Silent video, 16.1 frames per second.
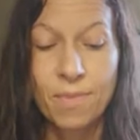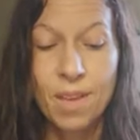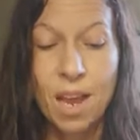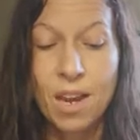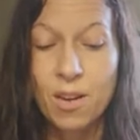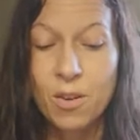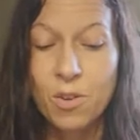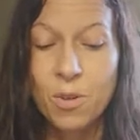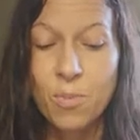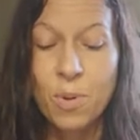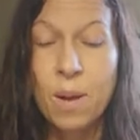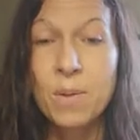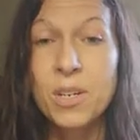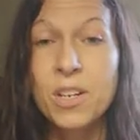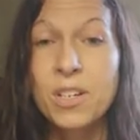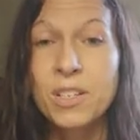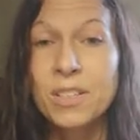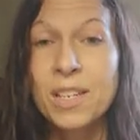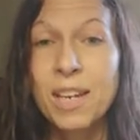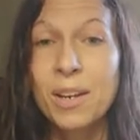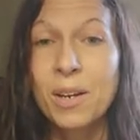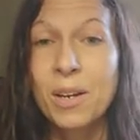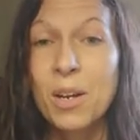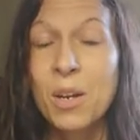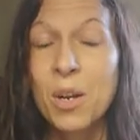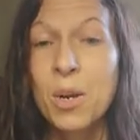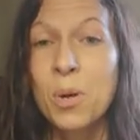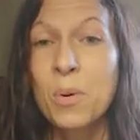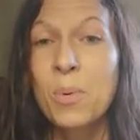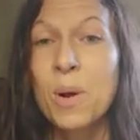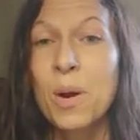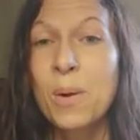I know you're probably gonna say,
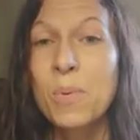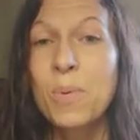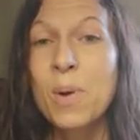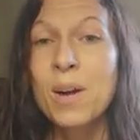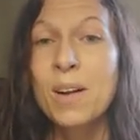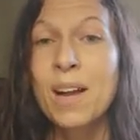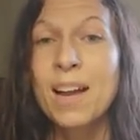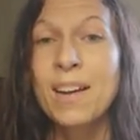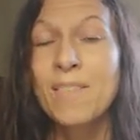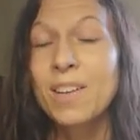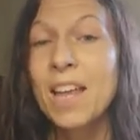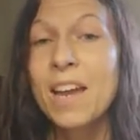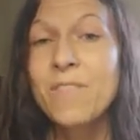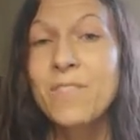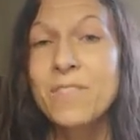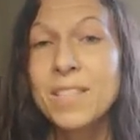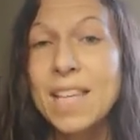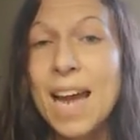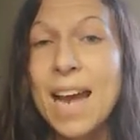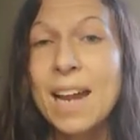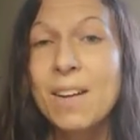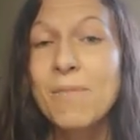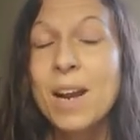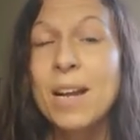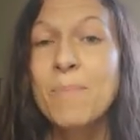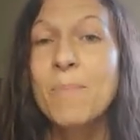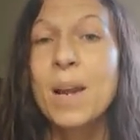what kind of a life is that, right?